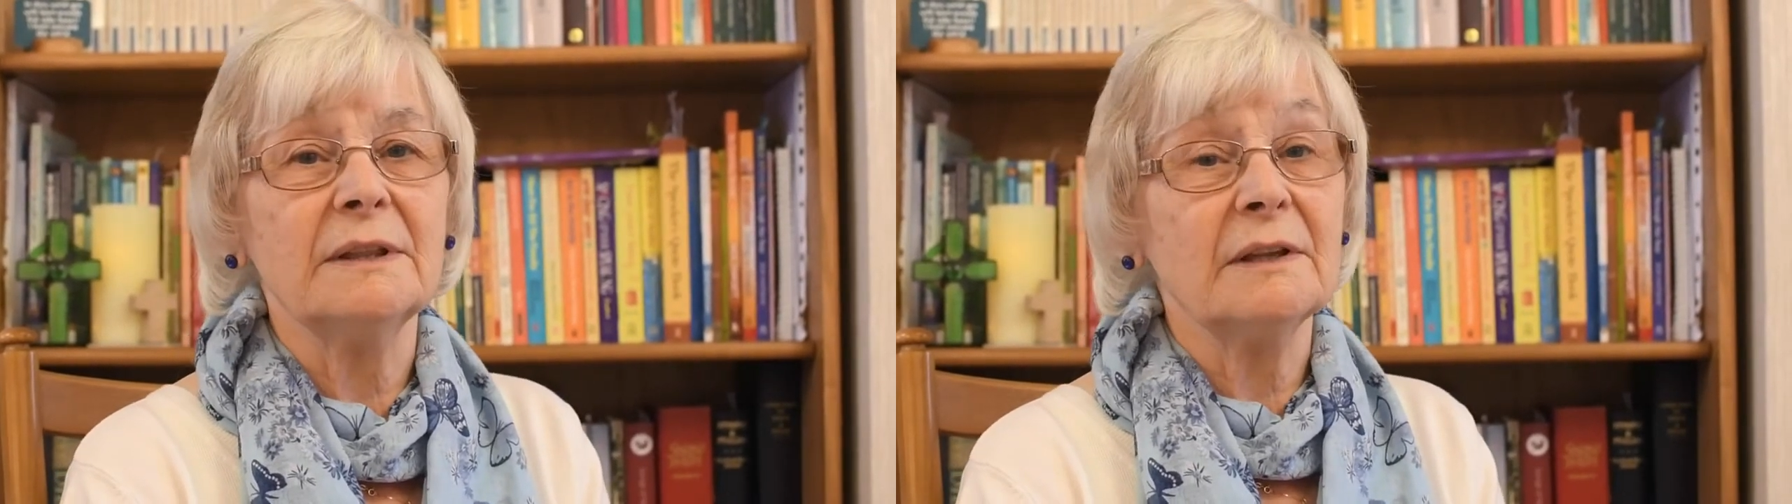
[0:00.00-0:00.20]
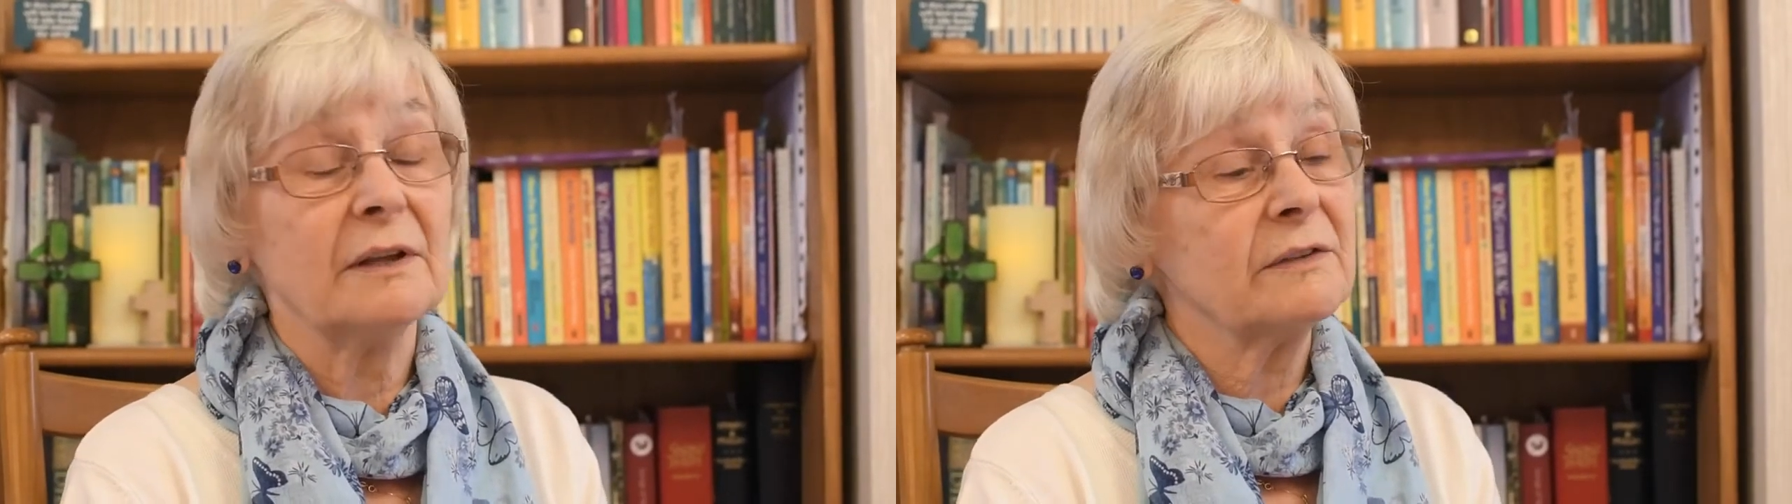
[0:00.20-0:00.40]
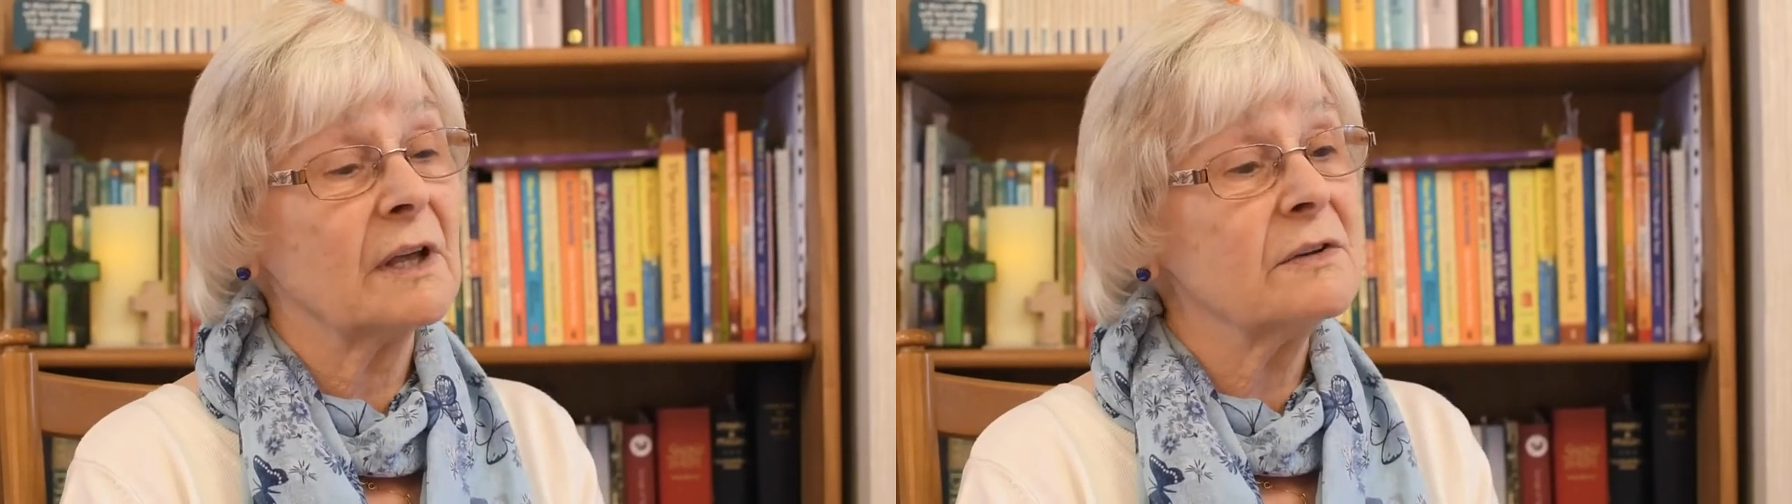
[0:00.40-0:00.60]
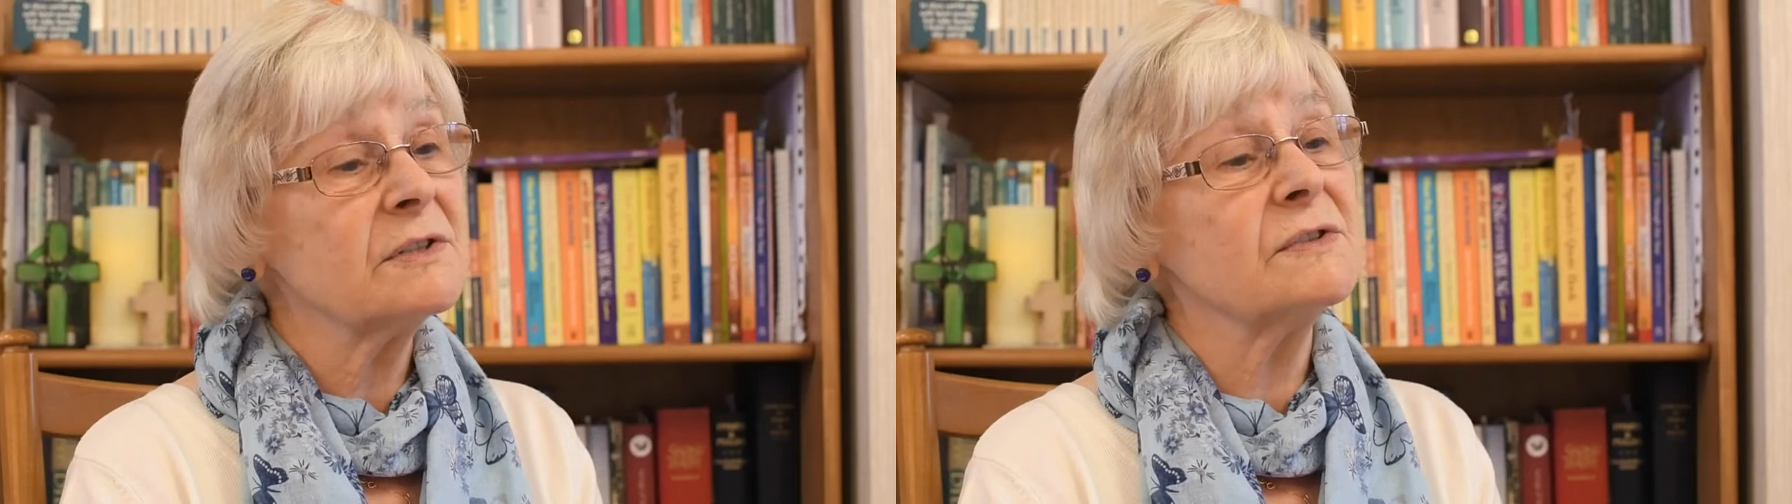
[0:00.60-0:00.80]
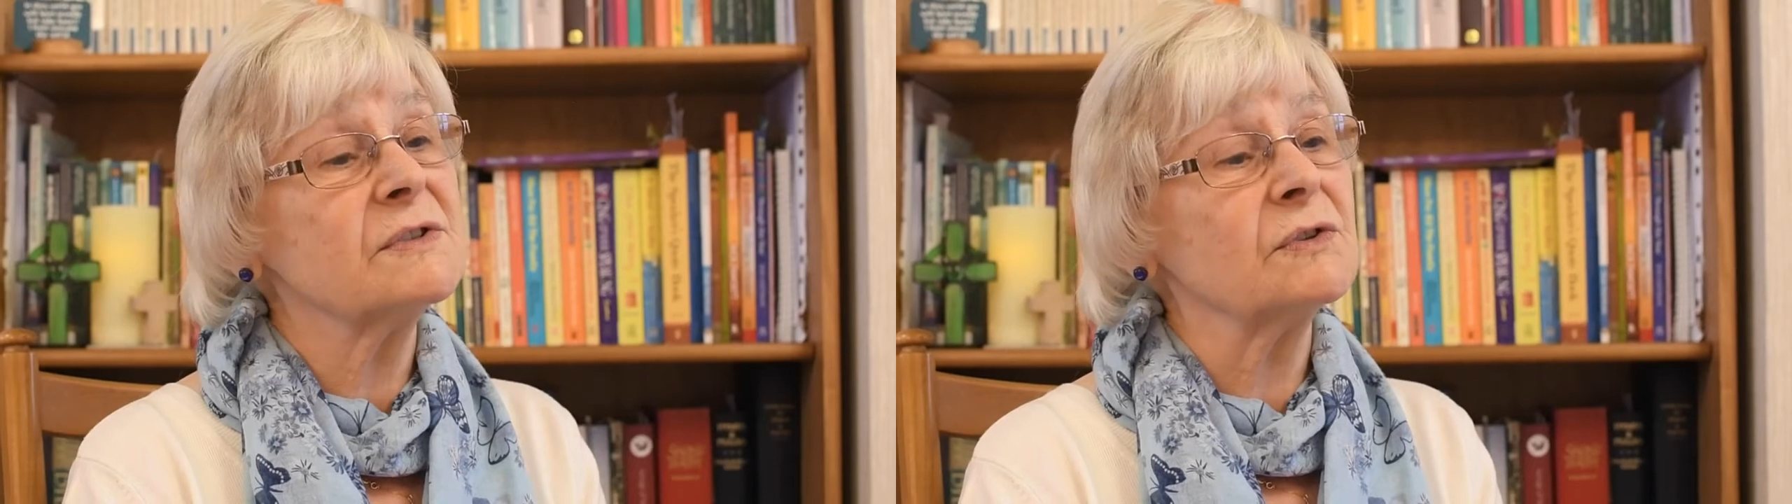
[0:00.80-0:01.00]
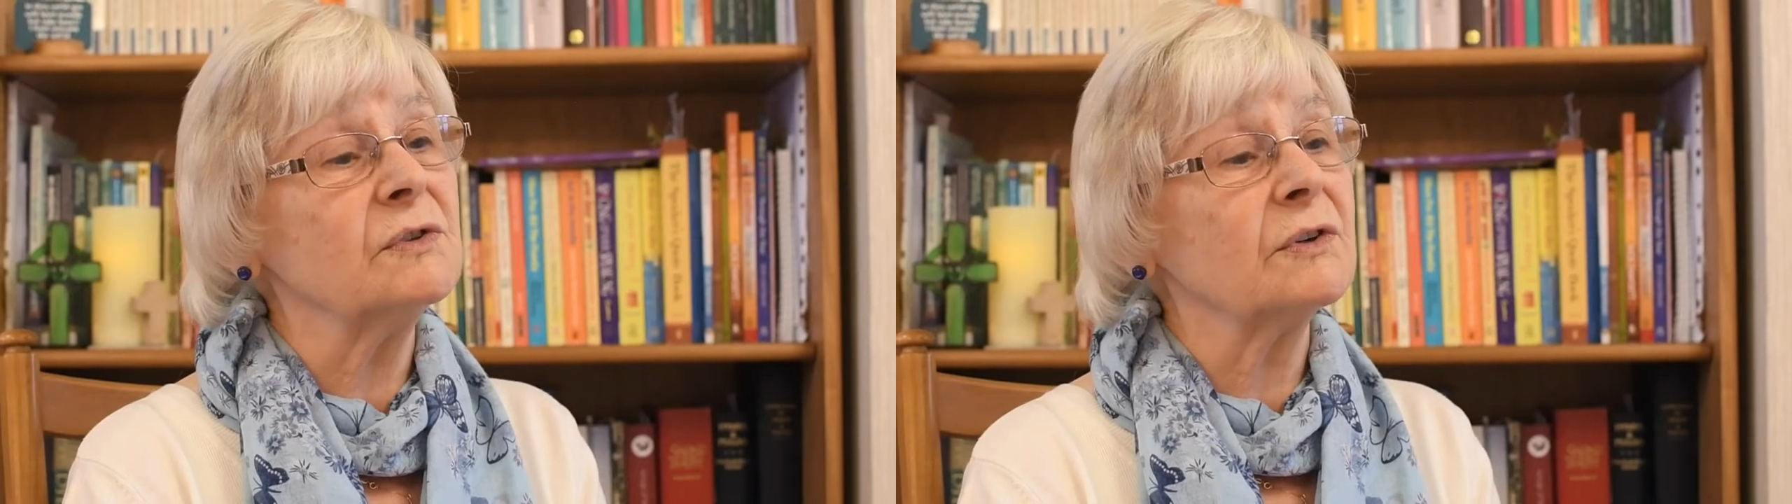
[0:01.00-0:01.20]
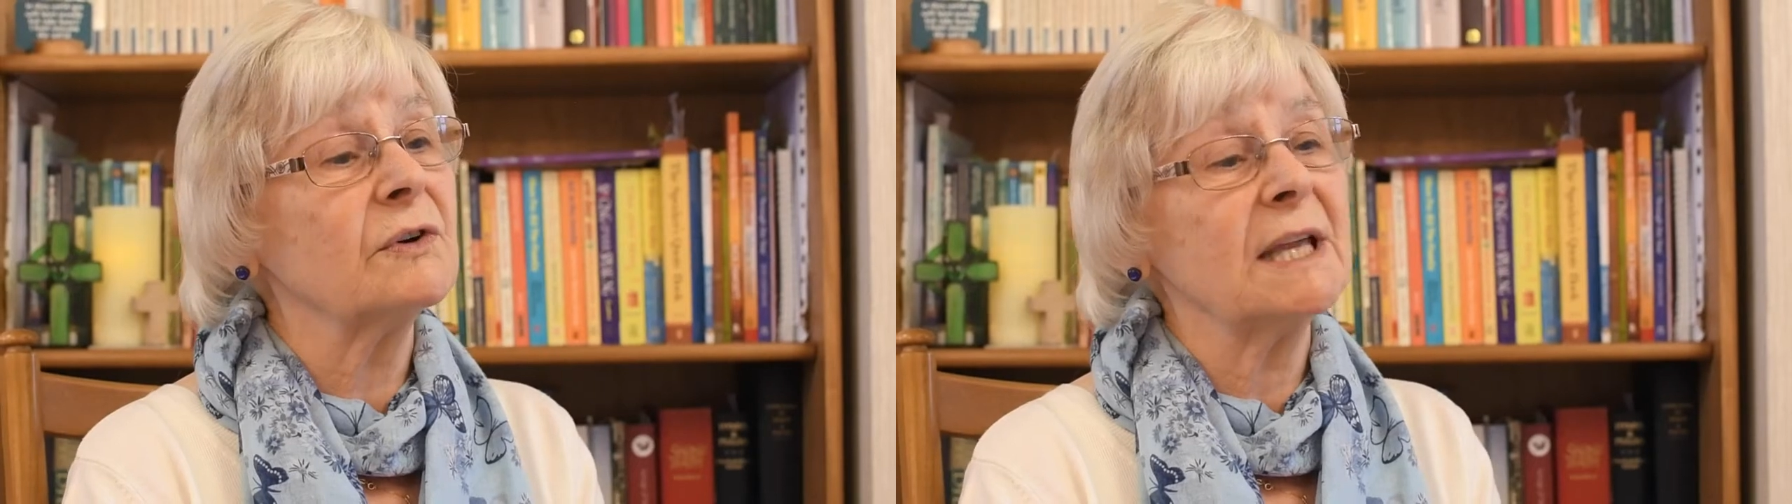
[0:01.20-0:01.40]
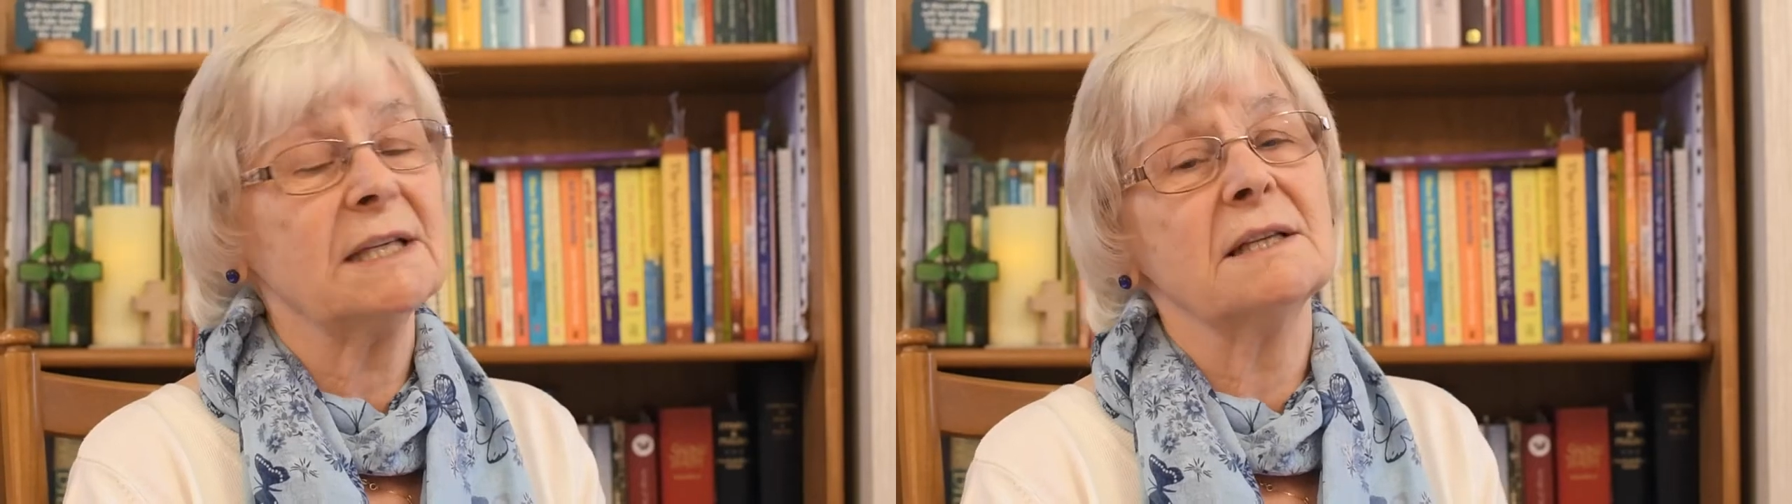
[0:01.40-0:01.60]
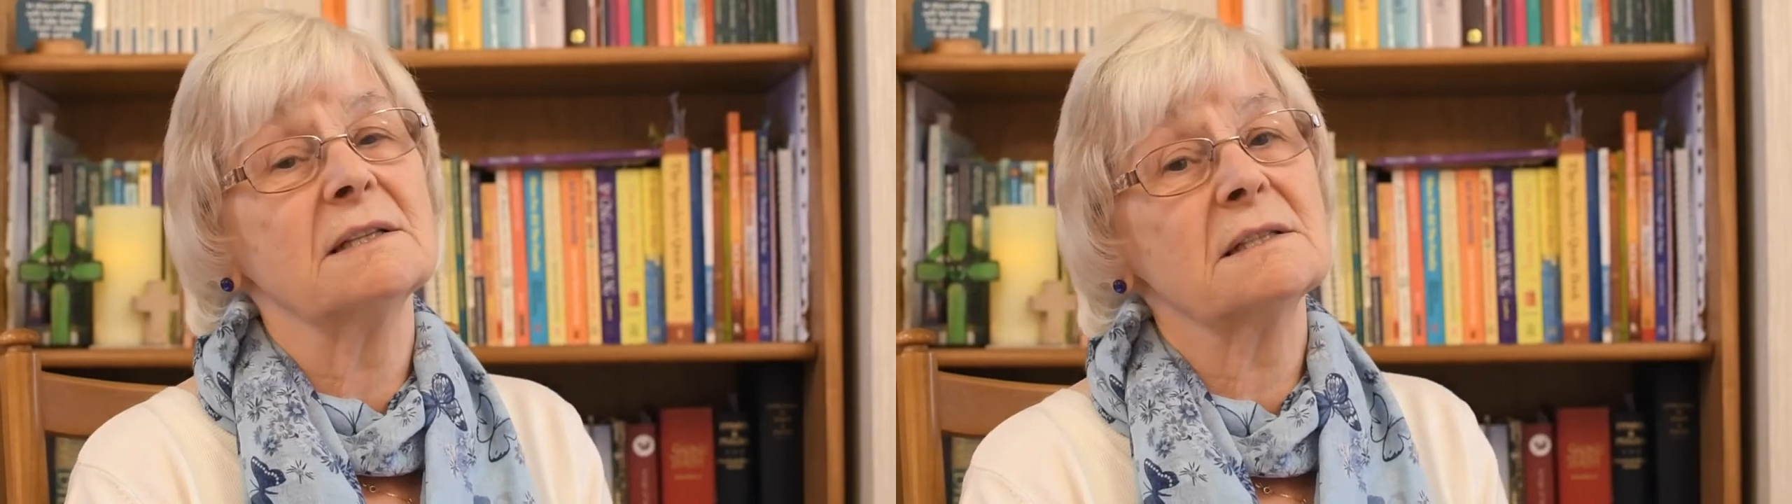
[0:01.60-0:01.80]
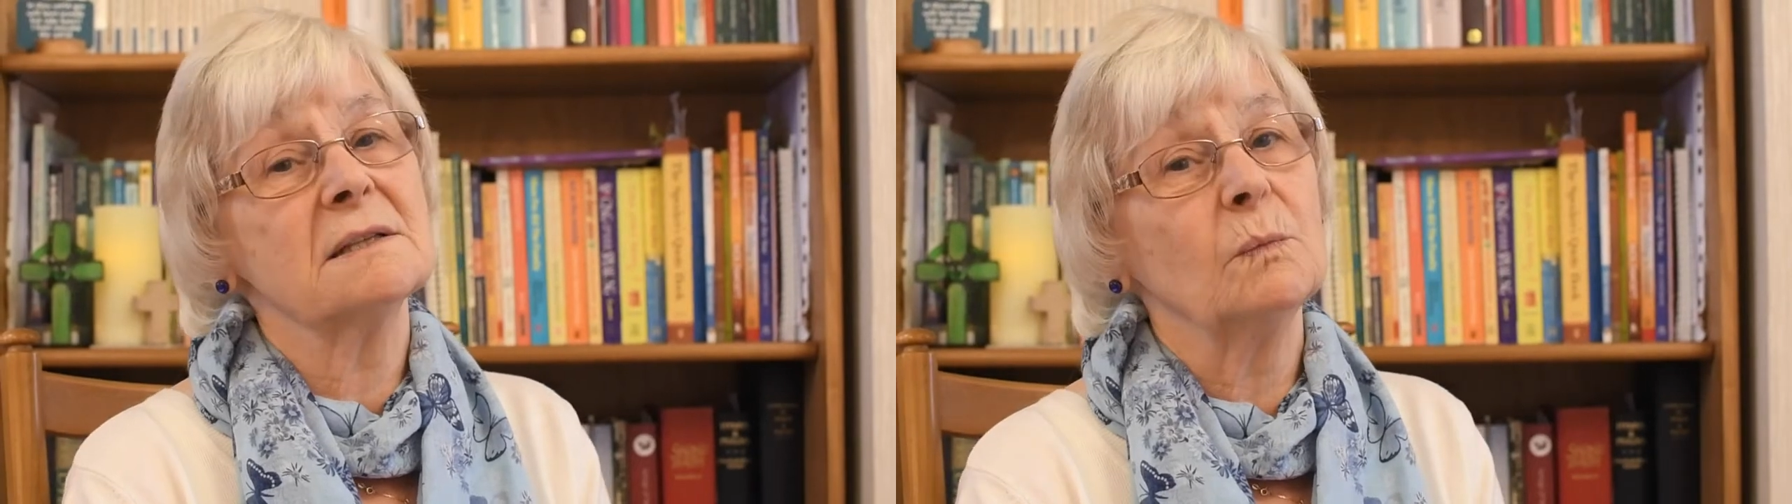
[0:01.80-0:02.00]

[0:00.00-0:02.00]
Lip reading: that those who sought greatness